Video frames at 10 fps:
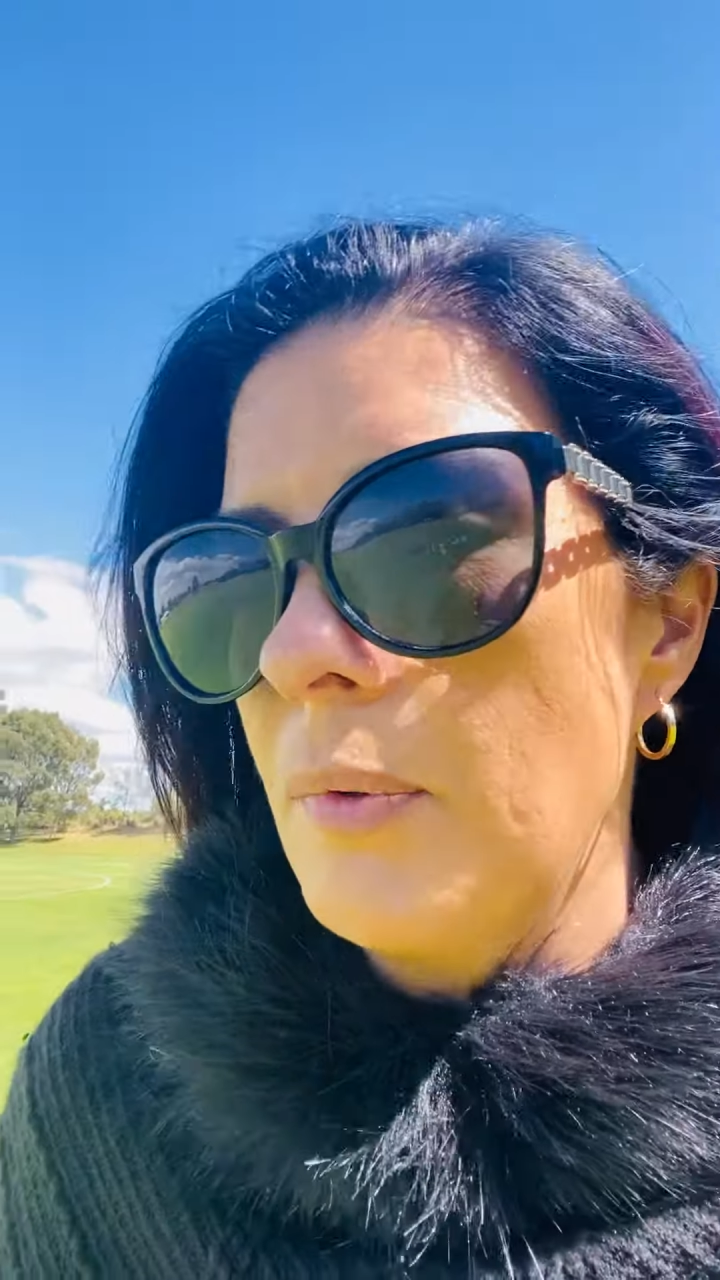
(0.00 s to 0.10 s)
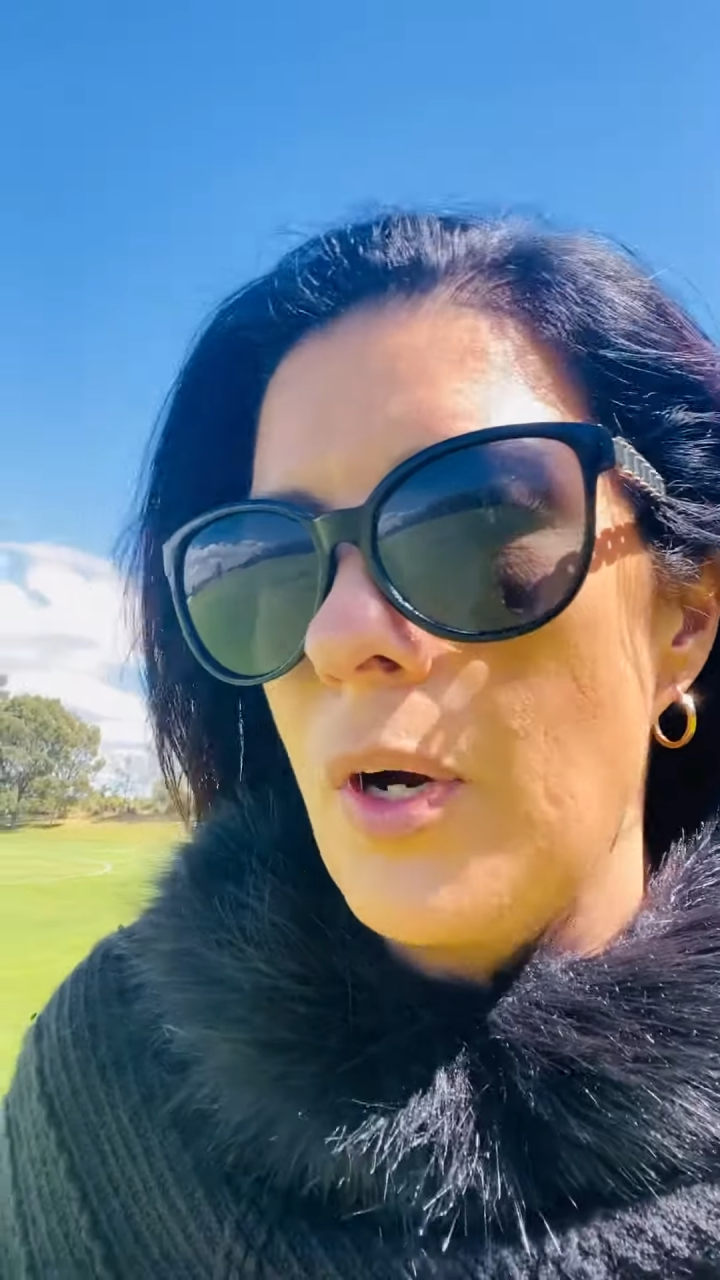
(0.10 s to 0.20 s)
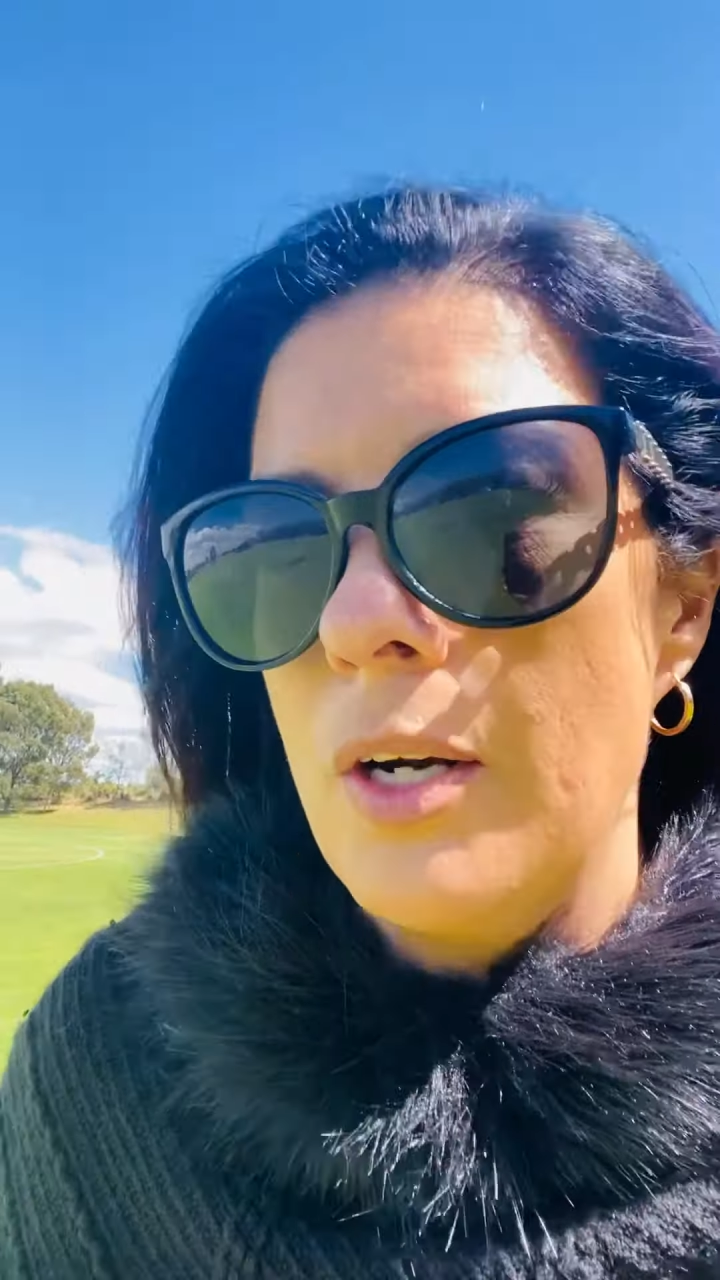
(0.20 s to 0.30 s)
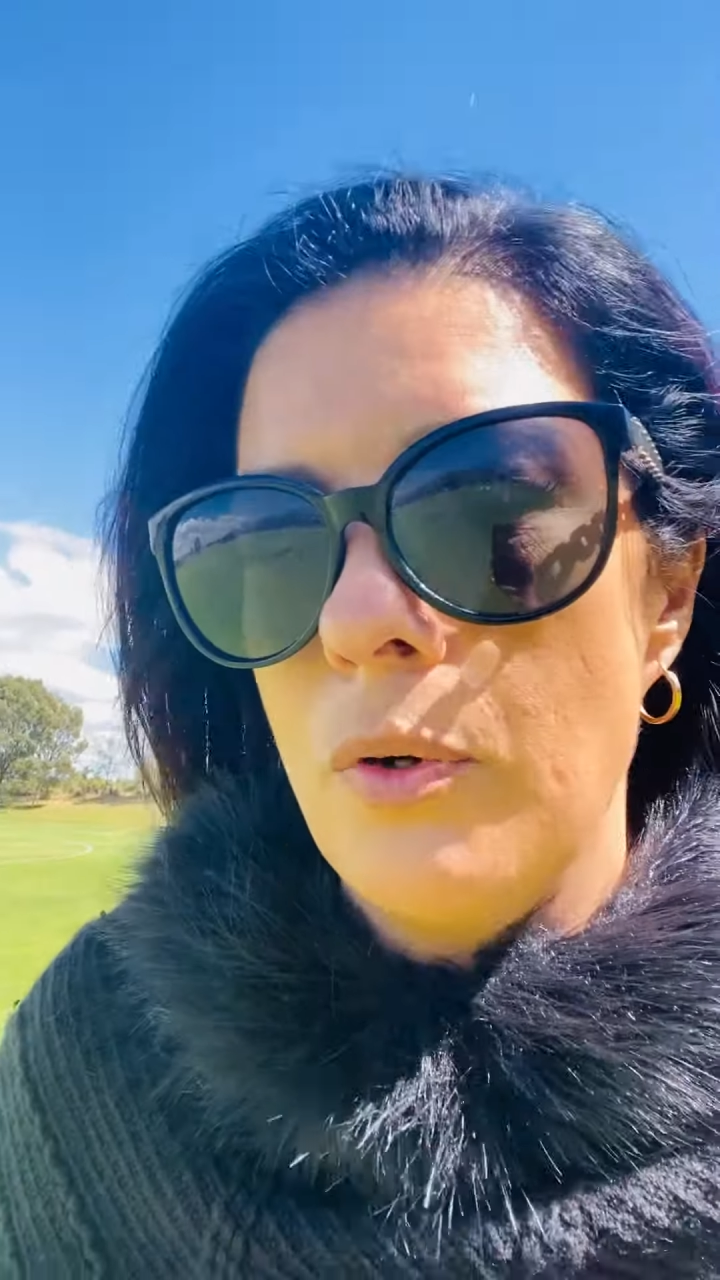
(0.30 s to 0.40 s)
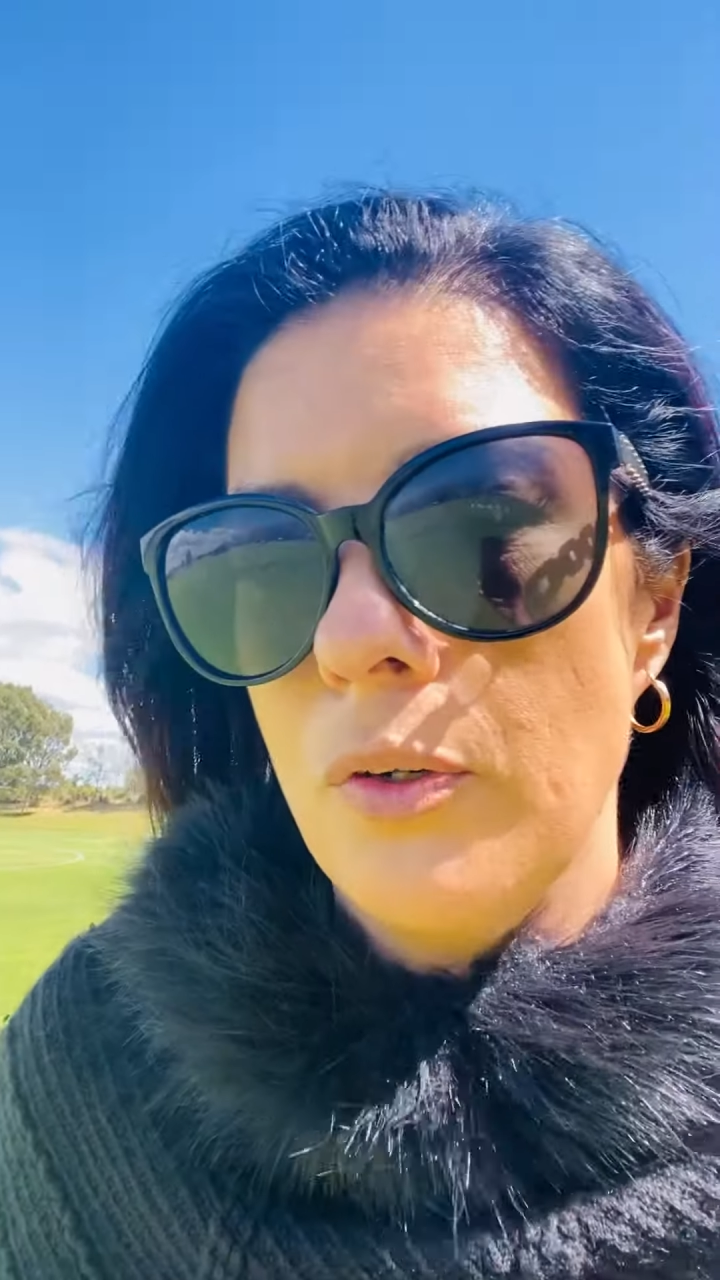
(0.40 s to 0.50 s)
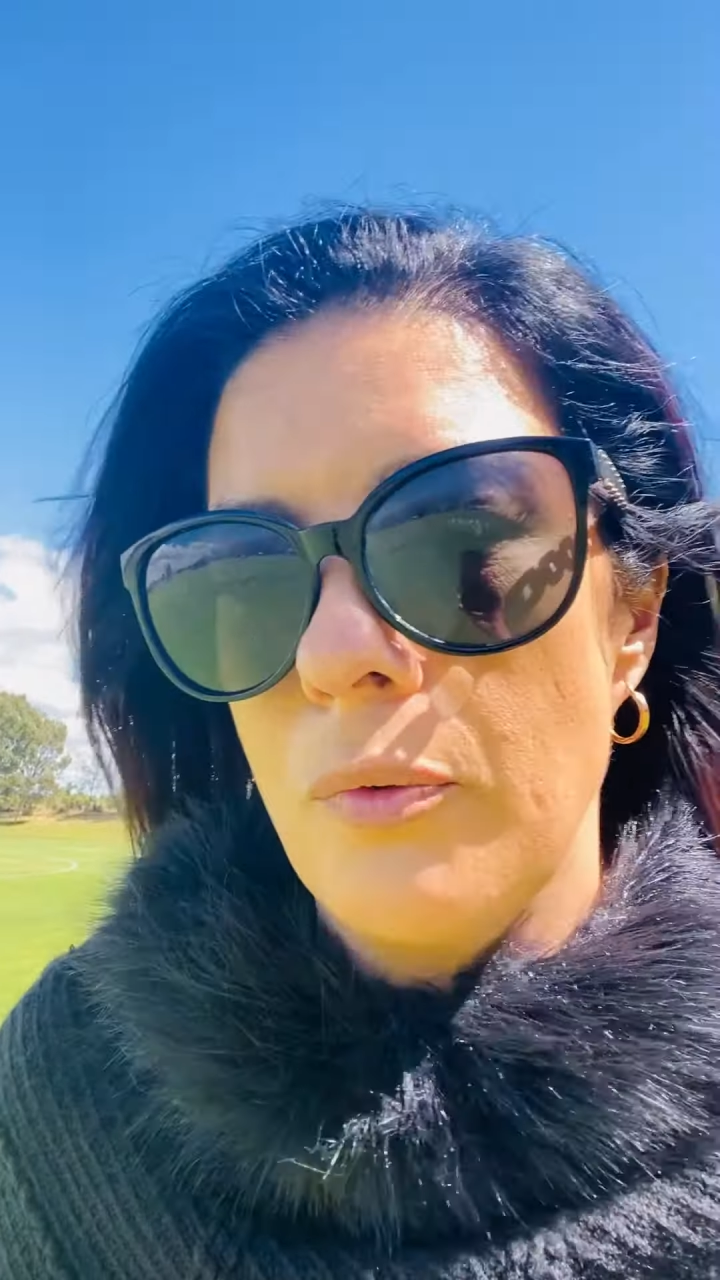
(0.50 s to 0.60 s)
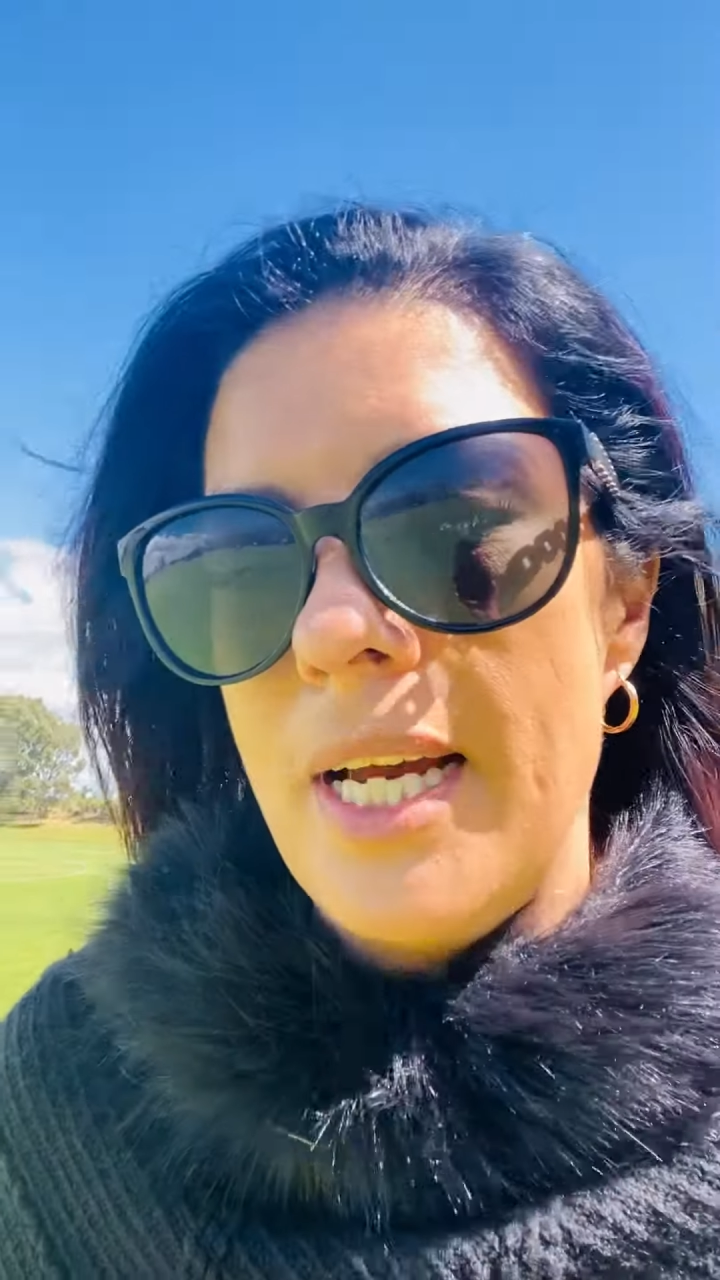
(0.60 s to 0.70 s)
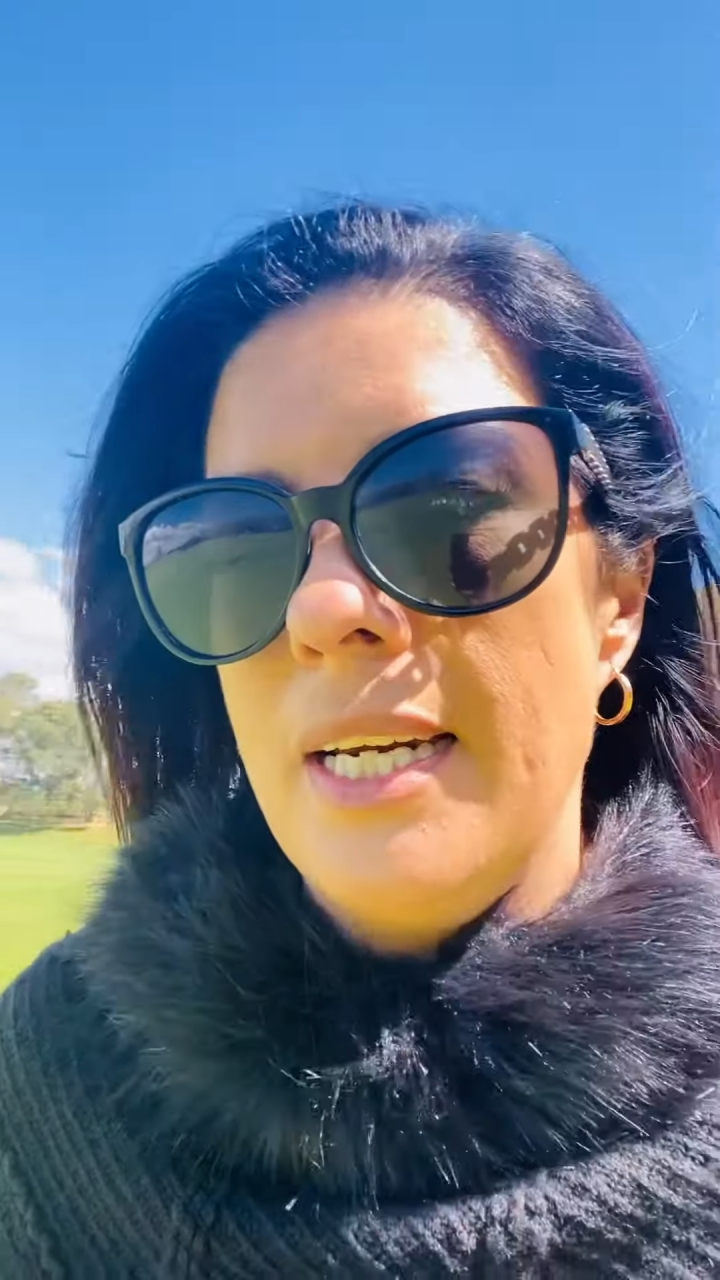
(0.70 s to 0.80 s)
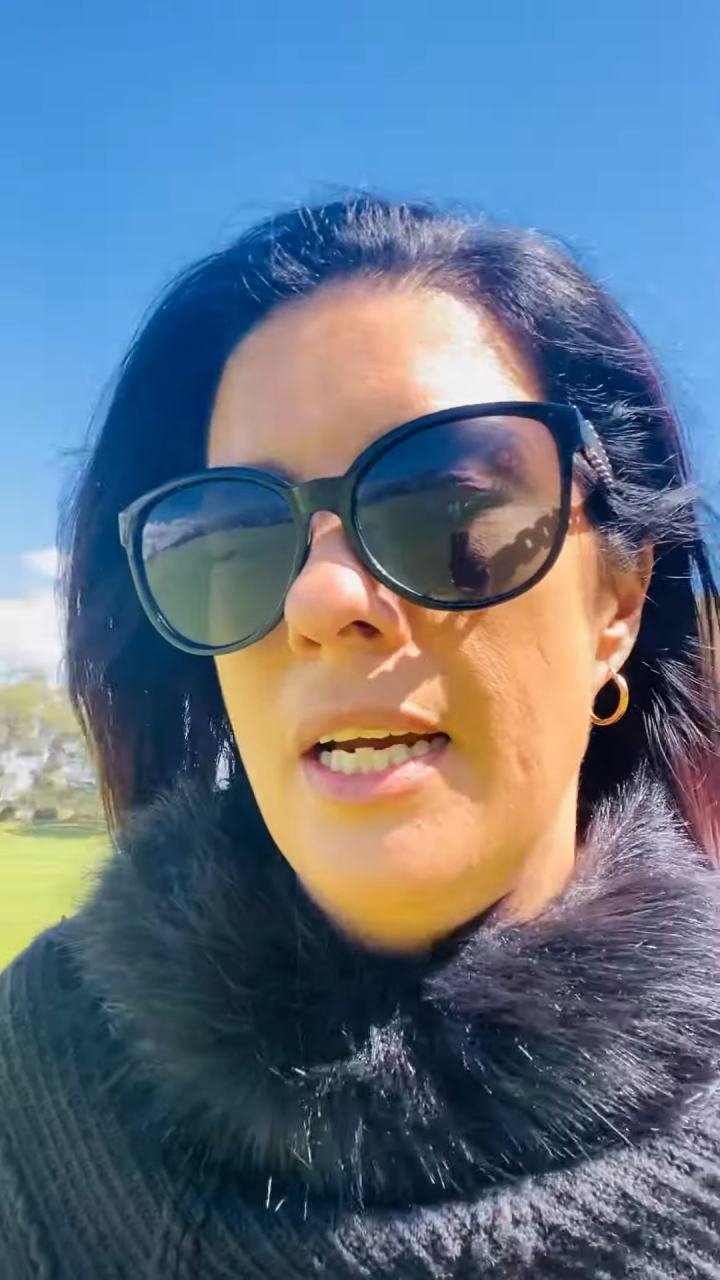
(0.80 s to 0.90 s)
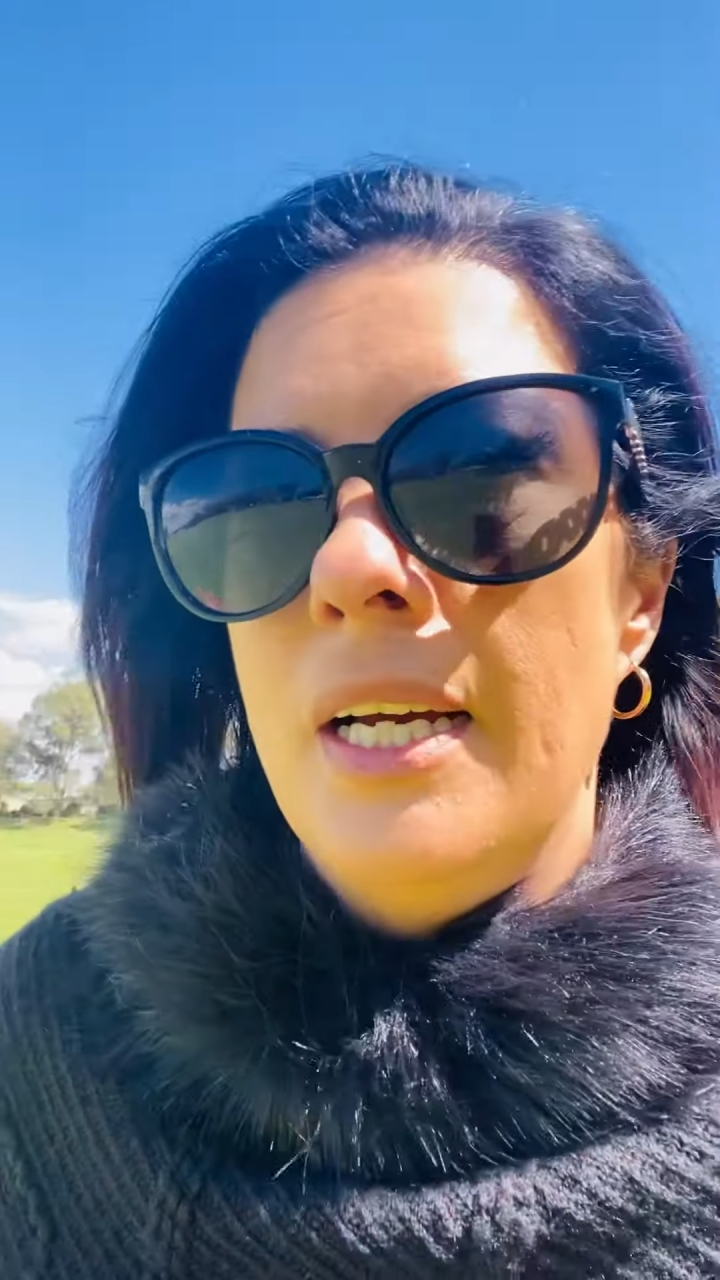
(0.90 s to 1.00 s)
it had rolled
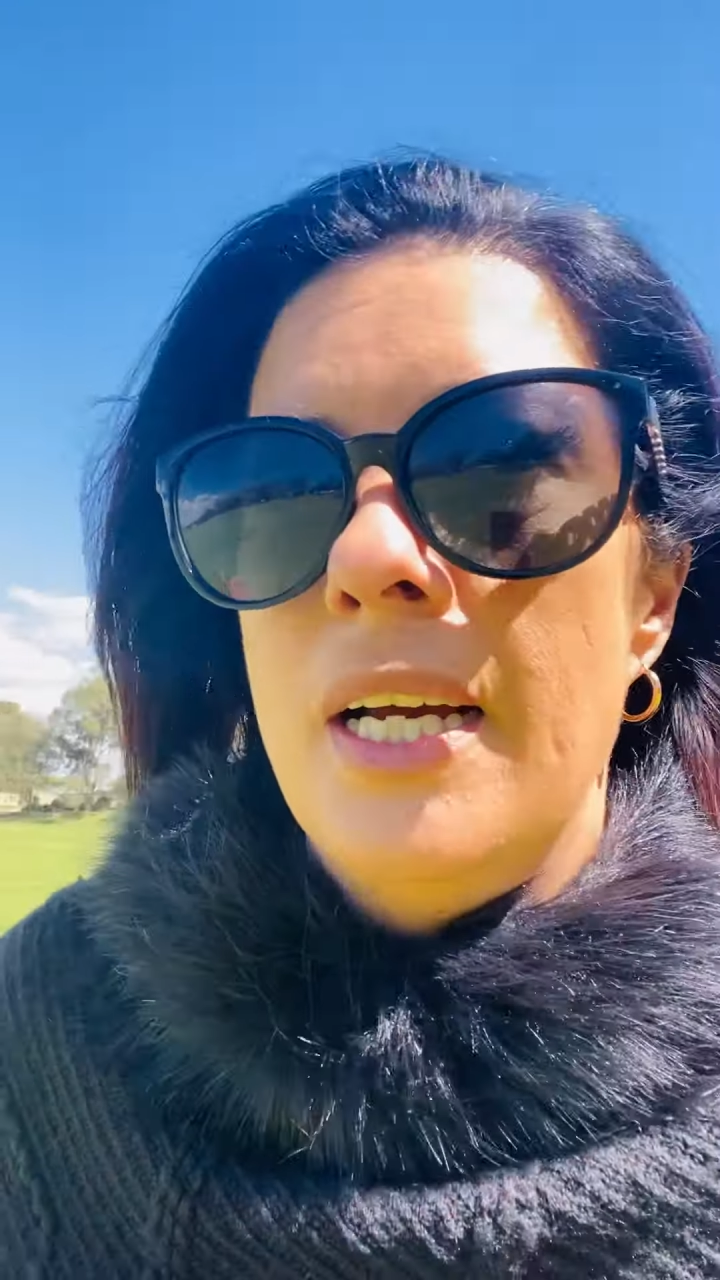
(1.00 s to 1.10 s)
around,